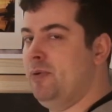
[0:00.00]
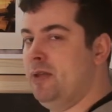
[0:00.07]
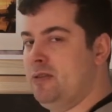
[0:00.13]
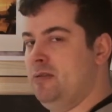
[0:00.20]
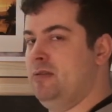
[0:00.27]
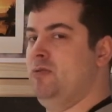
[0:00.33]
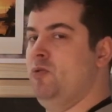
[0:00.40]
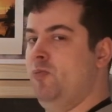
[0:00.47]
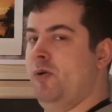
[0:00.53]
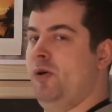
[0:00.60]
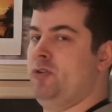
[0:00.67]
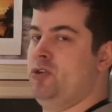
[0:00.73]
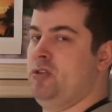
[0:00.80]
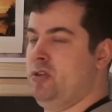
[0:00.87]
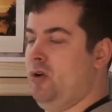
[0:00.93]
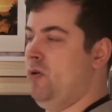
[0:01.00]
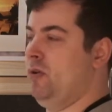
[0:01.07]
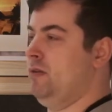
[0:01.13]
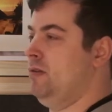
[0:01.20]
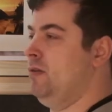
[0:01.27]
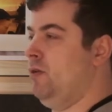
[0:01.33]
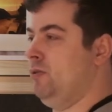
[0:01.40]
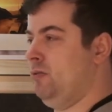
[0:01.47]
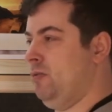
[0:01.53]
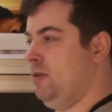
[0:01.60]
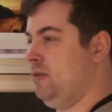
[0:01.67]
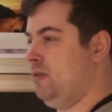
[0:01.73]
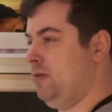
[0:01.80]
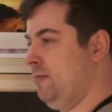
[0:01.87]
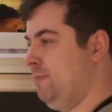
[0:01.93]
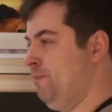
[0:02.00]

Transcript: with too much salt, not with